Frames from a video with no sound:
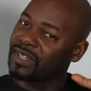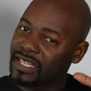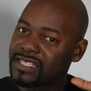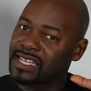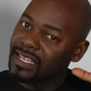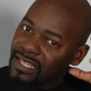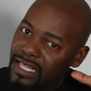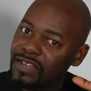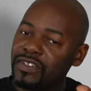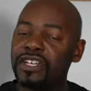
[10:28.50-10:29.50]
is in the
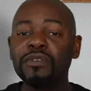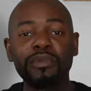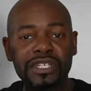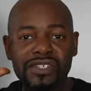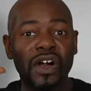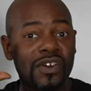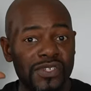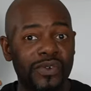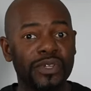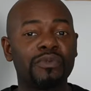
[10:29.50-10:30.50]
left ear, but it's
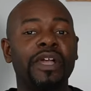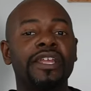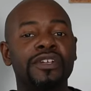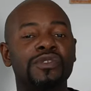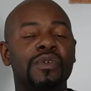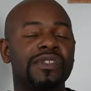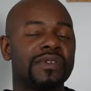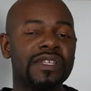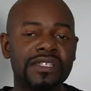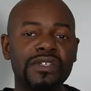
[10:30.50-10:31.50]
also in the right ear as well. So it
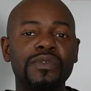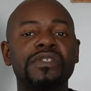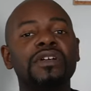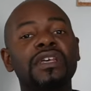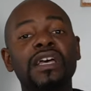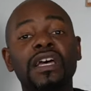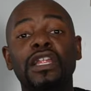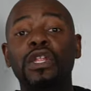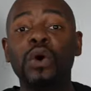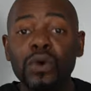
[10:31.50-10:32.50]
doesn't do as good
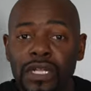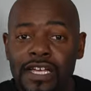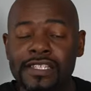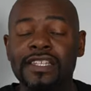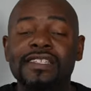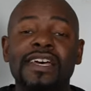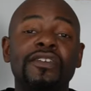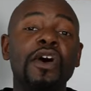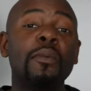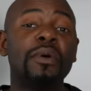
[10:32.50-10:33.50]
localizing the sound,
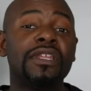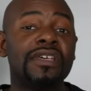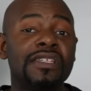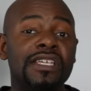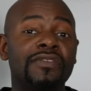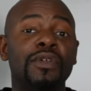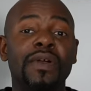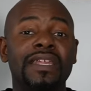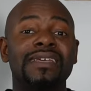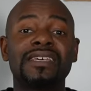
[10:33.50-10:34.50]
but it does give you a
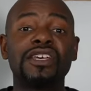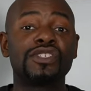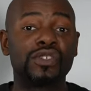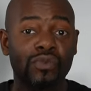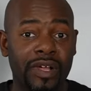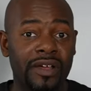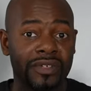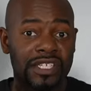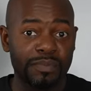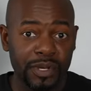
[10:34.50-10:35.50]
nice surround
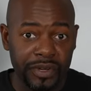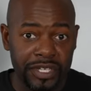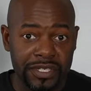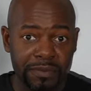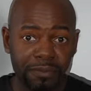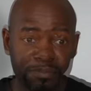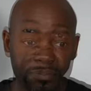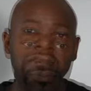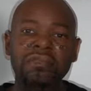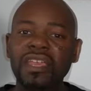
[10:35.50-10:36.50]
experience.
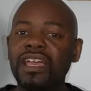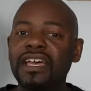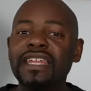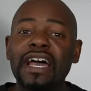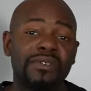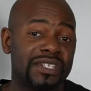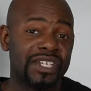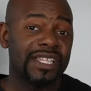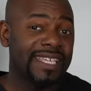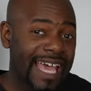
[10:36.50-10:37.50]
Now, to
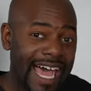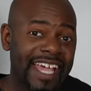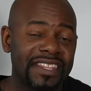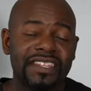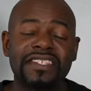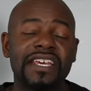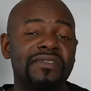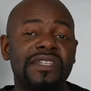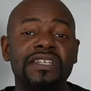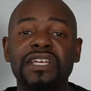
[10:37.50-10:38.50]
check the height of the
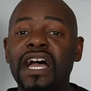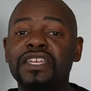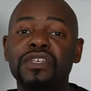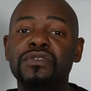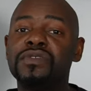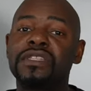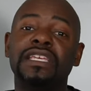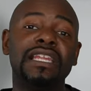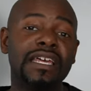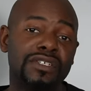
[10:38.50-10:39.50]
soundstage, I used the
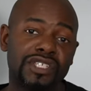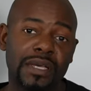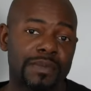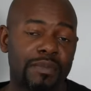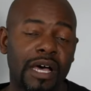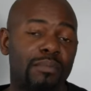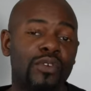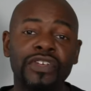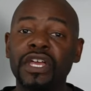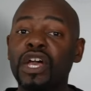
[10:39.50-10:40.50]
latest James Bond
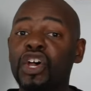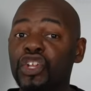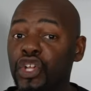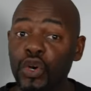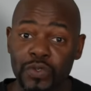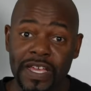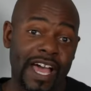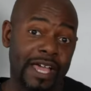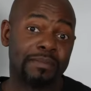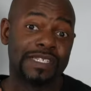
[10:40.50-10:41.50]
movie, No
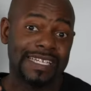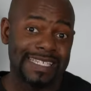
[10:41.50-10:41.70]
Time to